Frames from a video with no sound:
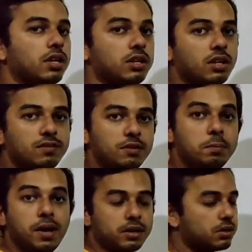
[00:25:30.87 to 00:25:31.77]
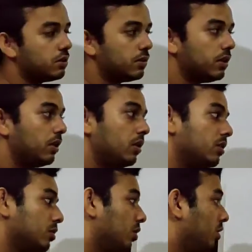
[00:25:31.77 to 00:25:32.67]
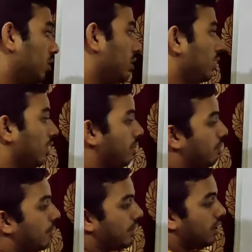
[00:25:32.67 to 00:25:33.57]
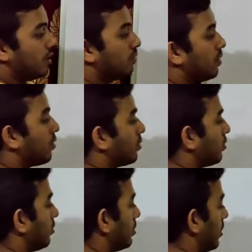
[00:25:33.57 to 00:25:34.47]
area of the park. So remember, area of the crossroads